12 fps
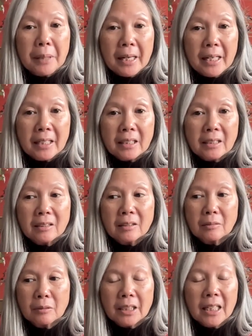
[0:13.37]

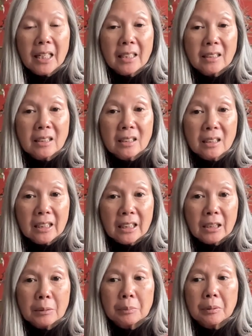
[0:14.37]
pain, we can't
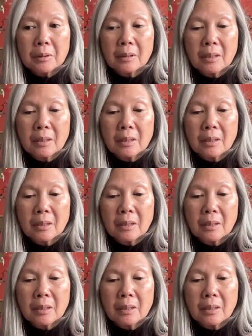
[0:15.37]
sleep.